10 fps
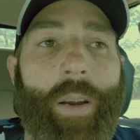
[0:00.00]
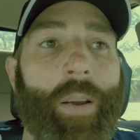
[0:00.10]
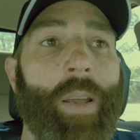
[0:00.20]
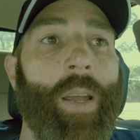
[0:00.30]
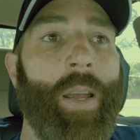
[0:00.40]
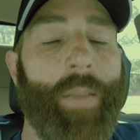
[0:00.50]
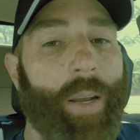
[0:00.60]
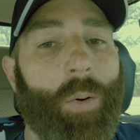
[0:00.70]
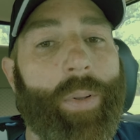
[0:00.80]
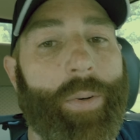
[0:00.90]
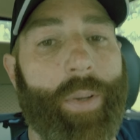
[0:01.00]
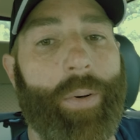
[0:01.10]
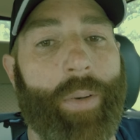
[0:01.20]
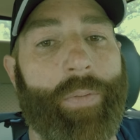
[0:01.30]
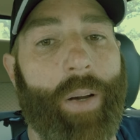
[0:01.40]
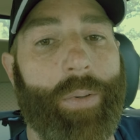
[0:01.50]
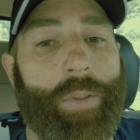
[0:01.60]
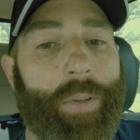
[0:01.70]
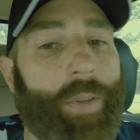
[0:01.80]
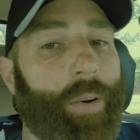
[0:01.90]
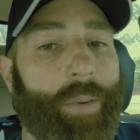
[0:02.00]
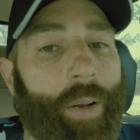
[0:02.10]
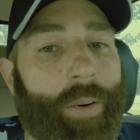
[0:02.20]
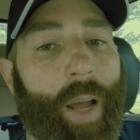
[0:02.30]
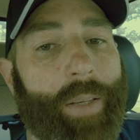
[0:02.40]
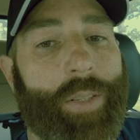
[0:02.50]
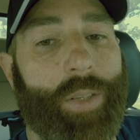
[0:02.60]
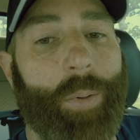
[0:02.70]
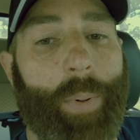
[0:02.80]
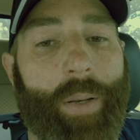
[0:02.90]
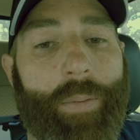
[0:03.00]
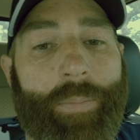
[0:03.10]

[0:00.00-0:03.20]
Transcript: there. They know what they're doing, folks. They're, they're not stupid.